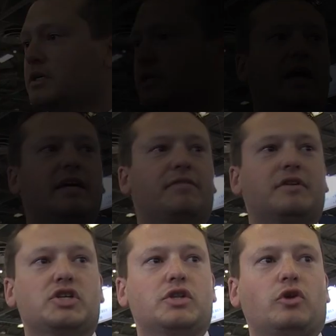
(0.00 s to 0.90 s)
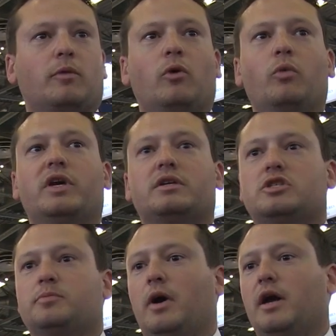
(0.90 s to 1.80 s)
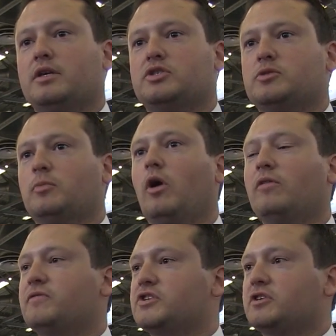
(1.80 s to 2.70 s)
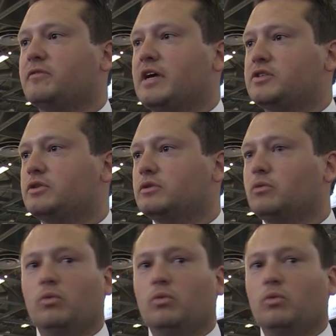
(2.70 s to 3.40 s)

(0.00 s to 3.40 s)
High-definition thermal, we can spot a small fishing vessel